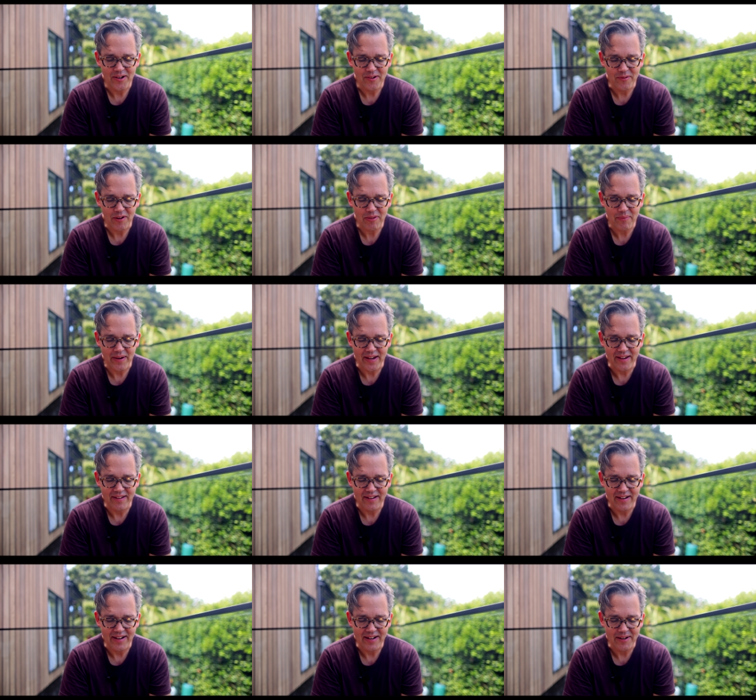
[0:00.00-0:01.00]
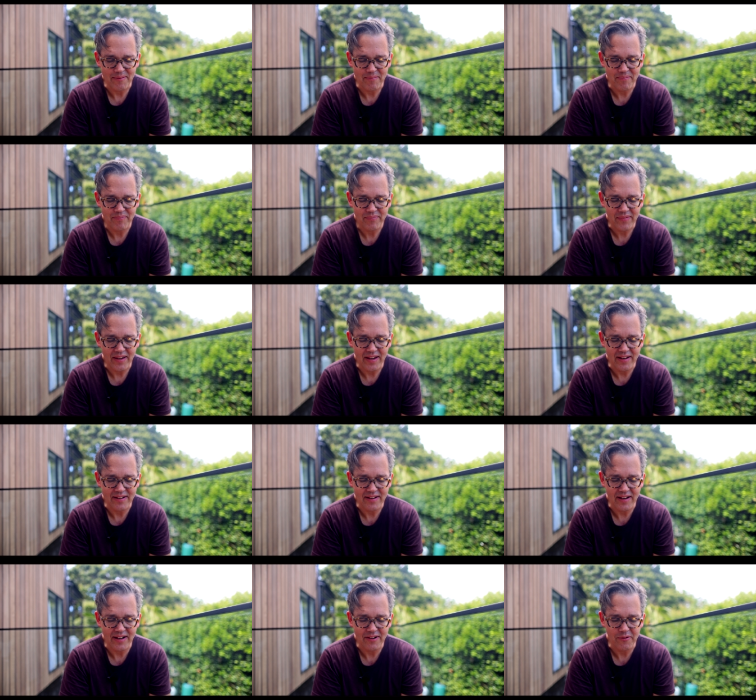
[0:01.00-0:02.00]
with me,
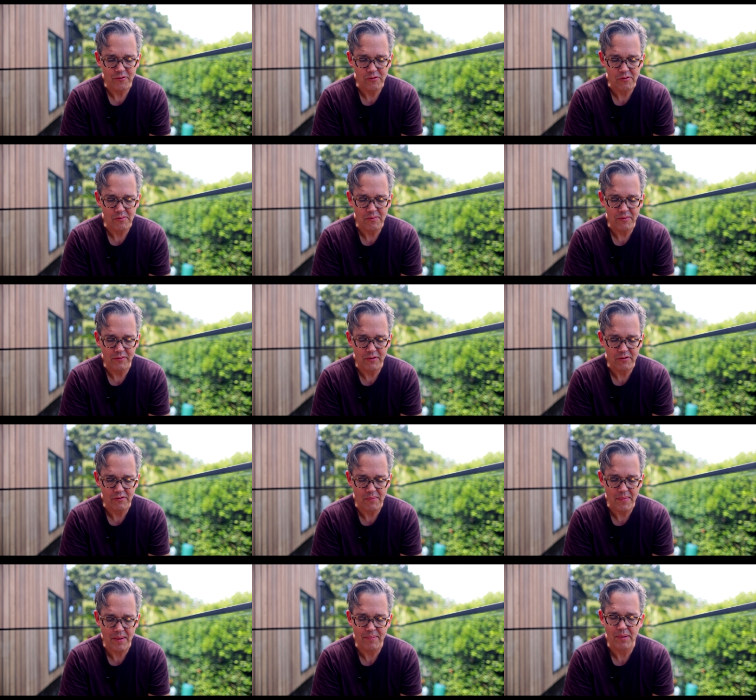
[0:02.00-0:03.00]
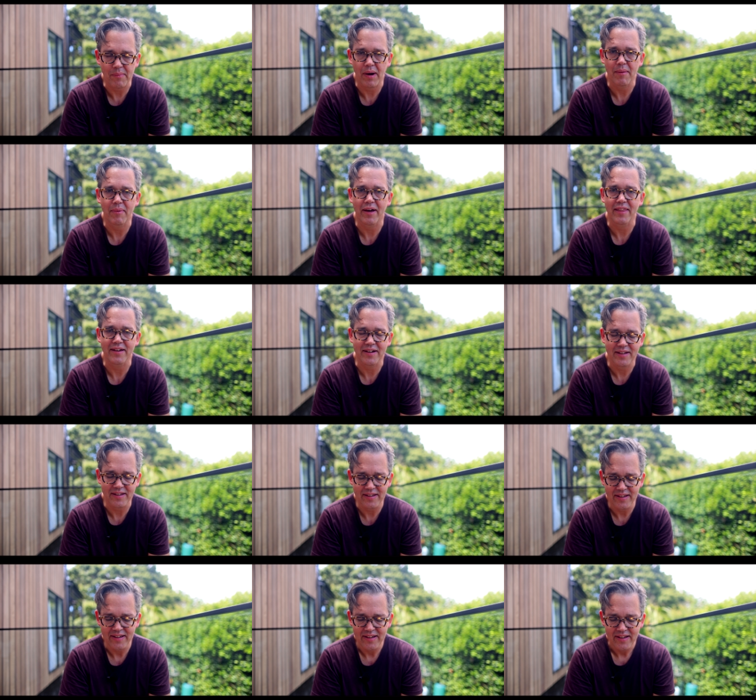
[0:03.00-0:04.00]
and we'll remember my brother
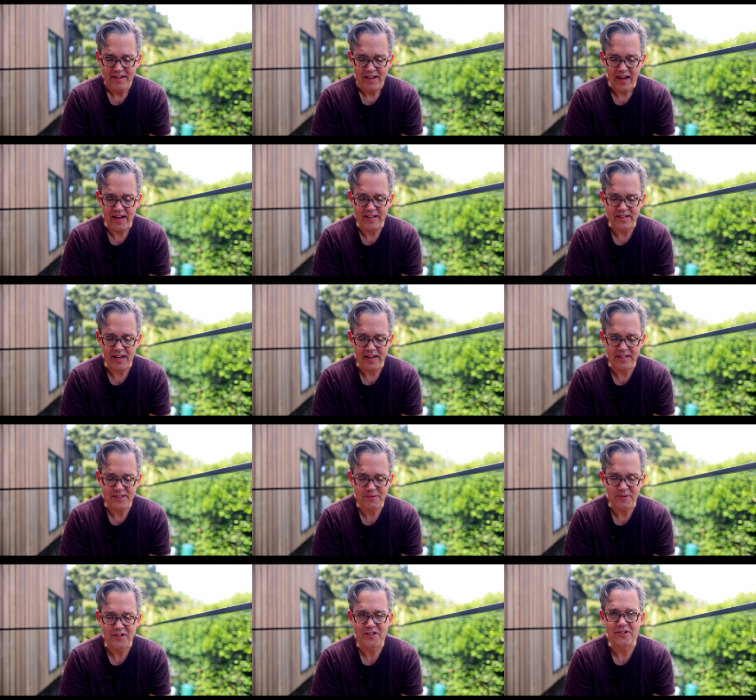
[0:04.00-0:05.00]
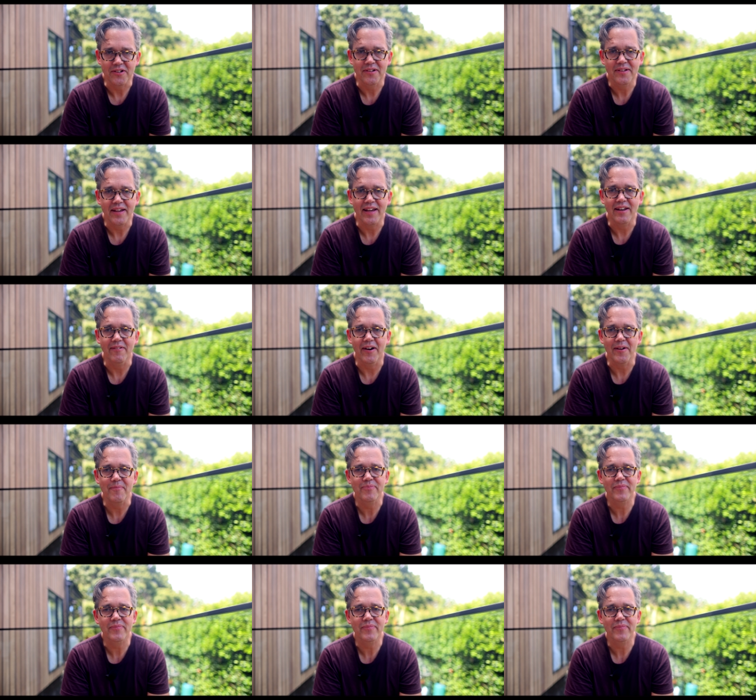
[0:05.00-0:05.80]
as we should. Anyway,